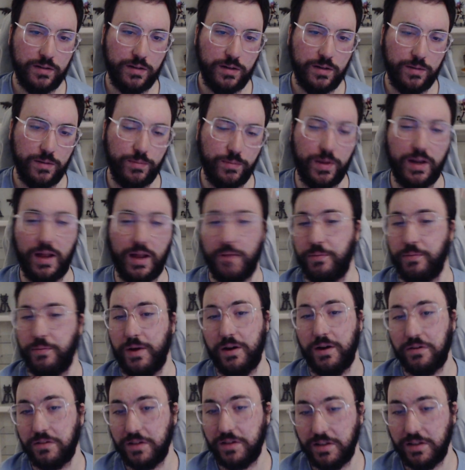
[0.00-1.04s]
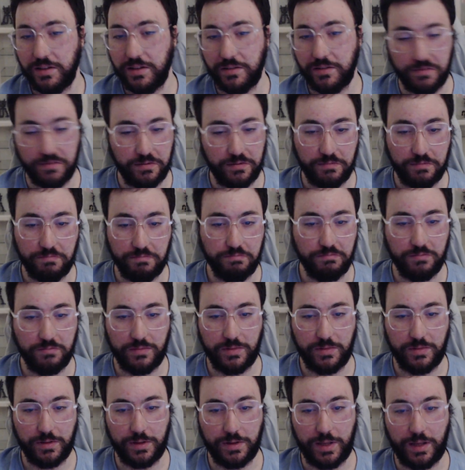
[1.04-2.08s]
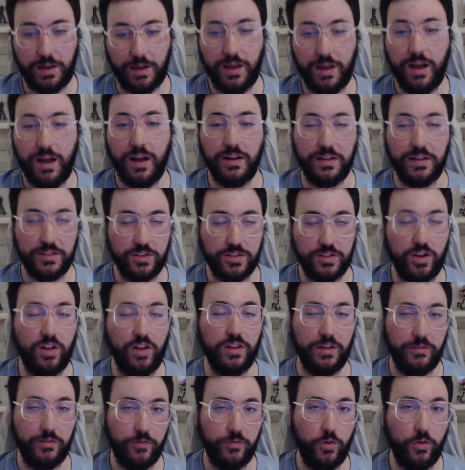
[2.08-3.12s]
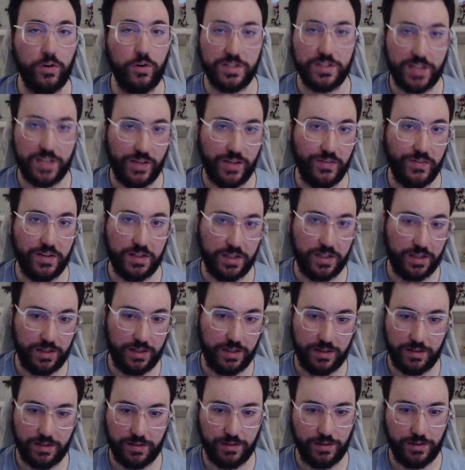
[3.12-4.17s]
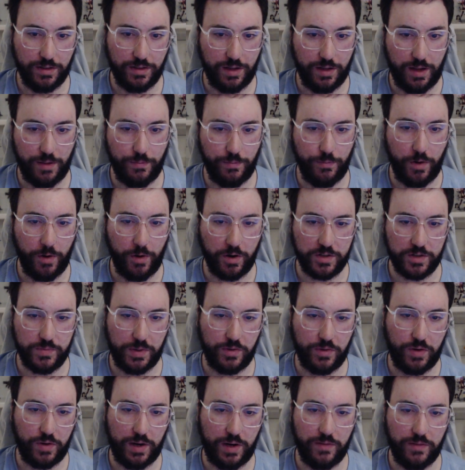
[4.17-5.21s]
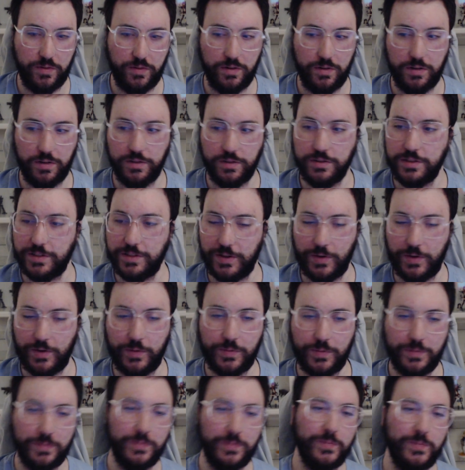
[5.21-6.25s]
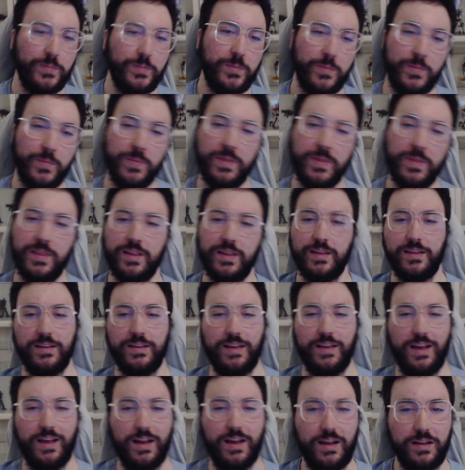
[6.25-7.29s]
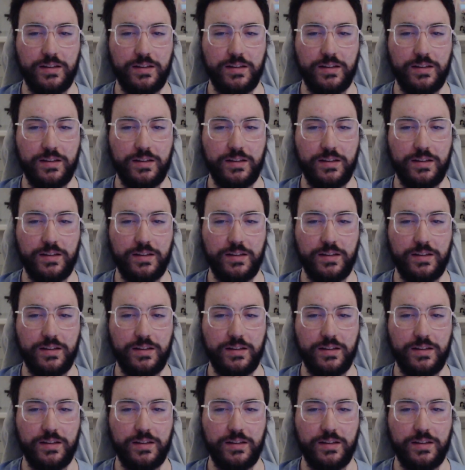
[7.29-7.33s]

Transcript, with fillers: but apparently, the gun is called a 417 marksman rifle, so yeah.